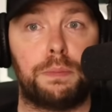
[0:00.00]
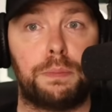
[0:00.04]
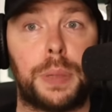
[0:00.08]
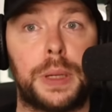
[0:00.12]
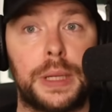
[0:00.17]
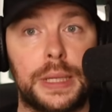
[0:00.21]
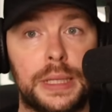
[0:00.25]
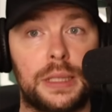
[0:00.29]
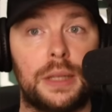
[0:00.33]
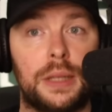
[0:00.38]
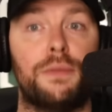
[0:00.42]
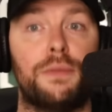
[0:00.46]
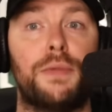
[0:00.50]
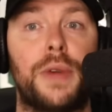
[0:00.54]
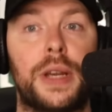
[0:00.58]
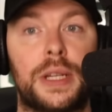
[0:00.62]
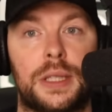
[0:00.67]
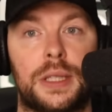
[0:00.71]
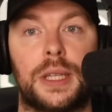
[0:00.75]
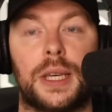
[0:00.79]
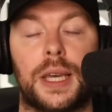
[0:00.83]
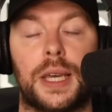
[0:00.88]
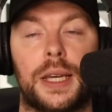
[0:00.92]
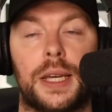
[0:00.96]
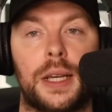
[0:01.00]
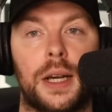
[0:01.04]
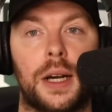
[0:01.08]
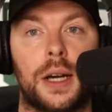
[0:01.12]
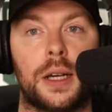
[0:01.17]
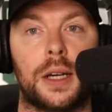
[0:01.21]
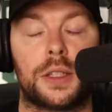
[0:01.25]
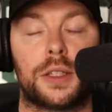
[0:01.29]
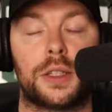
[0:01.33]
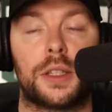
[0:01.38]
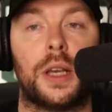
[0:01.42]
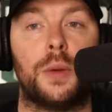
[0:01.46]
Please investigate
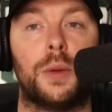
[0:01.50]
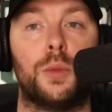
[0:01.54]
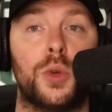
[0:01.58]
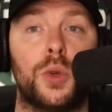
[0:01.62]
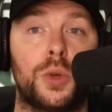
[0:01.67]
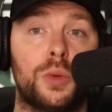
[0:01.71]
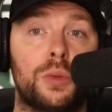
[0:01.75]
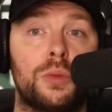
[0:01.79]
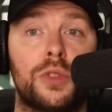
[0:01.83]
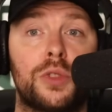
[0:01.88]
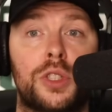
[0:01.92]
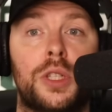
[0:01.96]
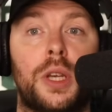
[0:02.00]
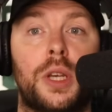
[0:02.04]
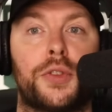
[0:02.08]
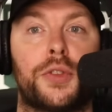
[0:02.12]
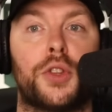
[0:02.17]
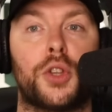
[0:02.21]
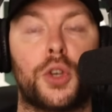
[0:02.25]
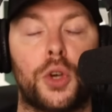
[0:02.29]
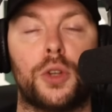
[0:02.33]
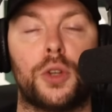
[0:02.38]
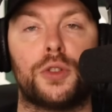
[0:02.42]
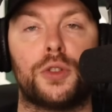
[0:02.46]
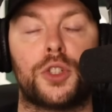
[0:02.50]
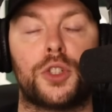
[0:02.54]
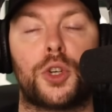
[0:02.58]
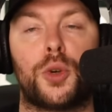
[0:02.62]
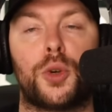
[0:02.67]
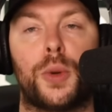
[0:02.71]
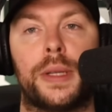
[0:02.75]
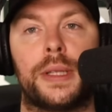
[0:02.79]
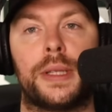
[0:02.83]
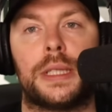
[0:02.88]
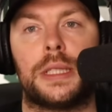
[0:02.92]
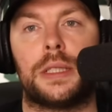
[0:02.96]
us and we'll suffer the
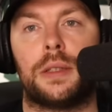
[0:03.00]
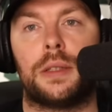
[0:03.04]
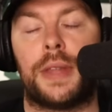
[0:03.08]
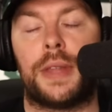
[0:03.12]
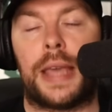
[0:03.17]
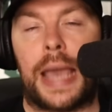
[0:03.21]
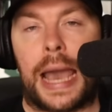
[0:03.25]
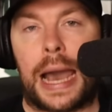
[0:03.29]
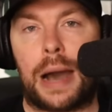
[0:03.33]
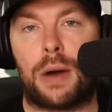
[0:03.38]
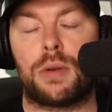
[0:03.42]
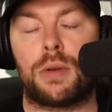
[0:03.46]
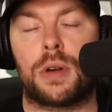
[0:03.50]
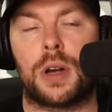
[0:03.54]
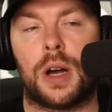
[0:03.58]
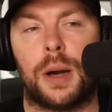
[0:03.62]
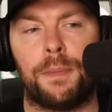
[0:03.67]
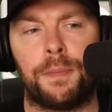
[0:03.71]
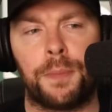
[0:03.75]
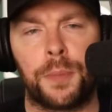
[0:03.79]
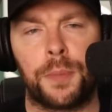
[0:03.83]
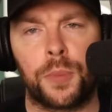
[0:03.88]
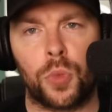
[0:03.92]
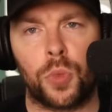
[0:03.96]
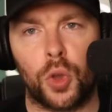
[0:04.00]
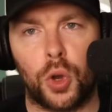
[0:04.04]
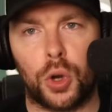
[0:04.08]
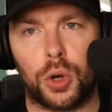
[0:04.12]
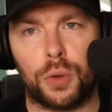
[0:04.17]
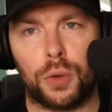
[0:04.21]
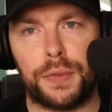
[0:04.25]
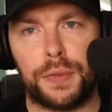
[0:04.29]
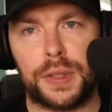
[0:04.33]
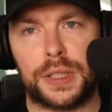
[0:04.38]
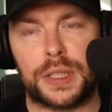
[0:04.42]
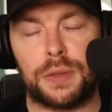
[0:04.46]
consequences of the outcome
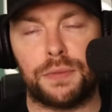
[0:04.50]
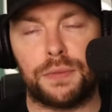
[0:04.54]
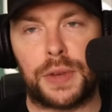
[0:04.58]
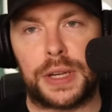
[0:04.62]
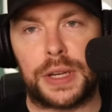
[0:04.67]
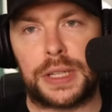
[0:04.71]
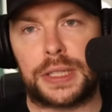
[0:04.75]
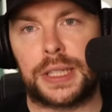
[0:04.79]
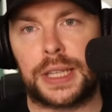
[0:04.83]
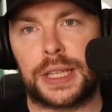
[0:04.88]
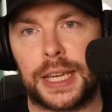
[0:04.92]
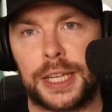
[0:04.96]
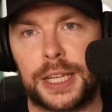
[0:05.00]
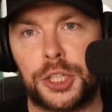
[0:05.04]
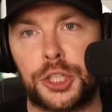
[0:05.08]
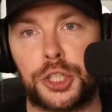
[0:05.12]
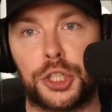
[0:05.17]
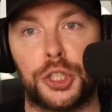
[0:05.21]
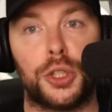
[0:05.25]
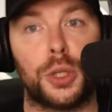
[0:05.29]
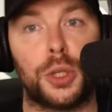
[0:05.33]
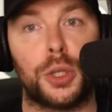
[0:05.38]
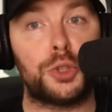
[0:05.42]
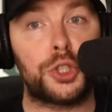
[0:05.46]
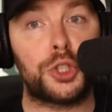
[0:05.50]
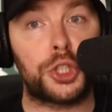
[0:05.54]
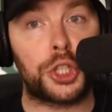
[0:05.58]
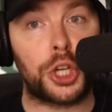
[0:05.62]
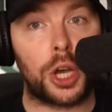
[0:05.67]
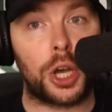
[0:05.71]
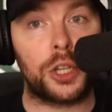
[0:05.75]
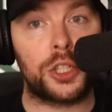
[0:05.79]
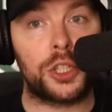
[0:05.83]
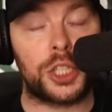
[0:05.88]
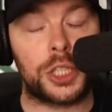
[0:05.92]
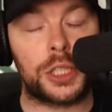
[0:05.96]
of this investigation. No
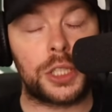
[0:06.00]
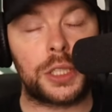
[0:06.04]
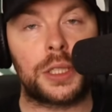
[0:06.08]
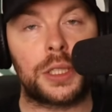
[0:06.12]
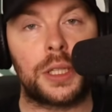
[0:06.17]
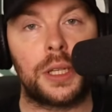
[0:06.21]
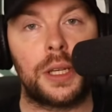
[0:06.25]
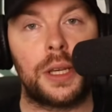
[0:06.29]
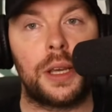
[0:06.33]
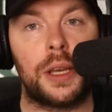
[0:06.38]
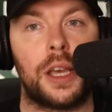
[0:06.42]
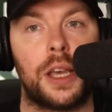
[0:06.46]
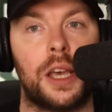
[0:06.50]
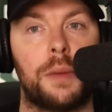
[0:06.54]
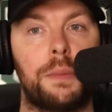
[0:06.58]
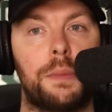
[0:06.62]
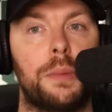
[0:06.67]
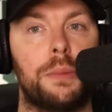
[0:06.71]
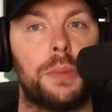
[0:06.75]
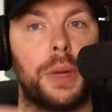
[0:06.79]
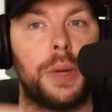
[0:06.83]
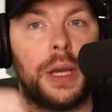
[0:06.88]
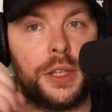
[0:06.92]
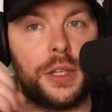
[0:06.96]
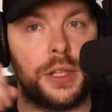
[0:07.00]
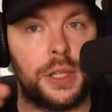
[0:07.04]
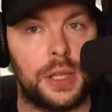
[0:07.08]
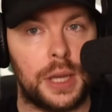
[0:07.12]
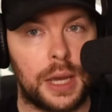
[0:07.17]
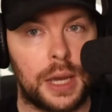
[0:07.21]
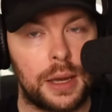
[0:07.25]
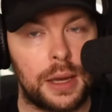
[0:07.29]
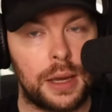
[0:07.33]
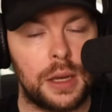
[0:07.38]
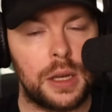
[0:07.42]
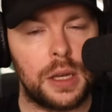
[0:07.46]
charges have been made
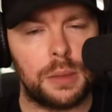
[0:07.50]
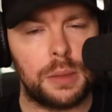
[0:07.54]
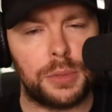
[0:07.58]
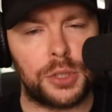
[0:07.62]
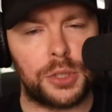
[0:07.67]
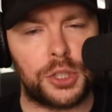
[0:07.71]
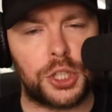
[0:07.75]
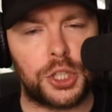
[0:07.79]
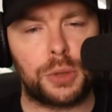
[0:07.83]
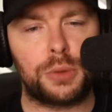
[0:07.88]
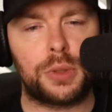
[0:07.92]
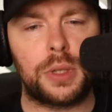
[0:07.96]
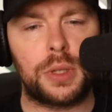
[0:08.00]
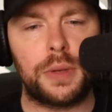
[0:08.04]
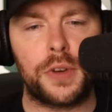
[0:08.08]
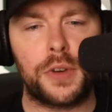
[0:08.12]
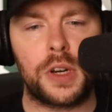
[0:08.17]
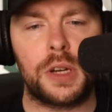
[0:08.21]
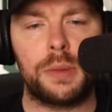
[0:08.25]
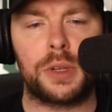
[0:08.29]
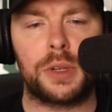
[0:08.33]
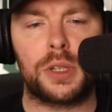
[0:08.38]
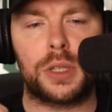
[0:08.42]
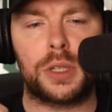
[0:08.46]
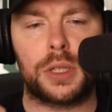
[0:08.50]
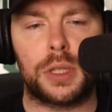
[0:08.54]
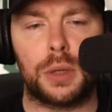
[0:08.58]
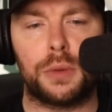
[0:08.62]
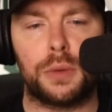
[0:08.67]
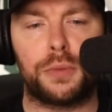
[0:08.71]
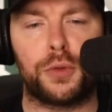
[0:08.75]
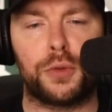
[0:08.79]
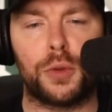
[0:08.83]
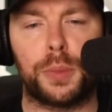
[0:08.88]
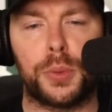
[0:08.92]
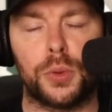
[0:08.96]
yet, but Chelsea very much
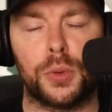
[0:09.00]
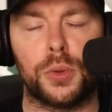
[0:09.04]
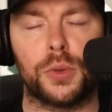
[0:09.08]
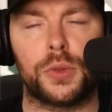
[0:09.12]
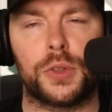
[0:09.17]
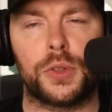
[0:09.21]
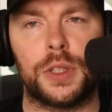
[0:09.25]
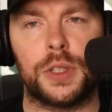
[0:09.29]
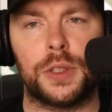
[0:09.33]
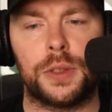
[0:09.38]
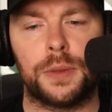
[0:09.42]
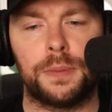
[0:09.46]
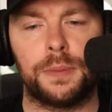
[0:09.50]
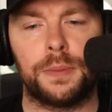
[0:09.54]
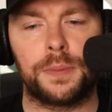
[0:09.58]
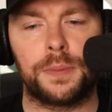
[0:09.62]
self-reported.